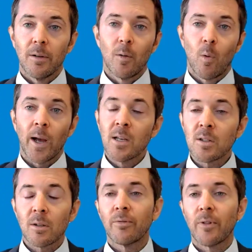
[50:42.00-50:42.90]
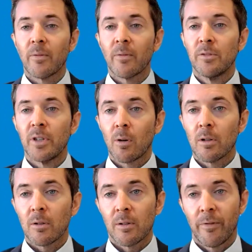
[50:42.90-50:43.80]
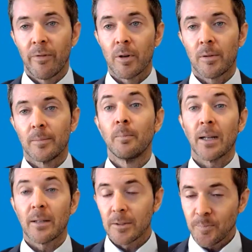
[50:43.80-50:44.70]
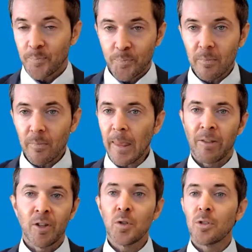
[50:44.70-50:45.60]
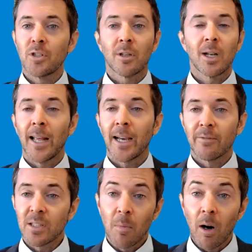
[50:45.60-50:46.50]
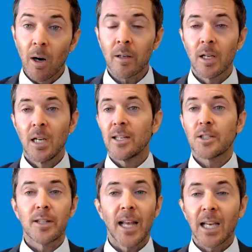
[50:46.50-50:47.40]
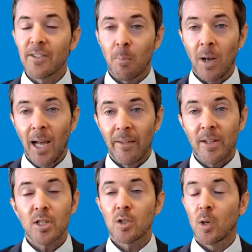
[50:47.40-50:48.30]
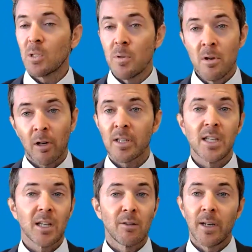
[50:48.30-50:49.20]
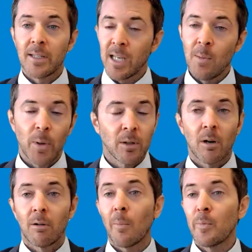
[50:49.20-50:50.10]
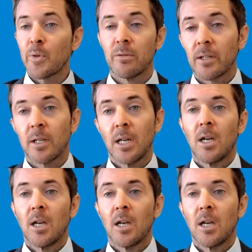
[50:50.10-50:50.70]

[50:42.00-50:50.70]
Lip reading: ways of improving growth going forward. But the issue is not a lack of demand; it's just lack of supply. There's just so much bureaucracy and red tape and corruption that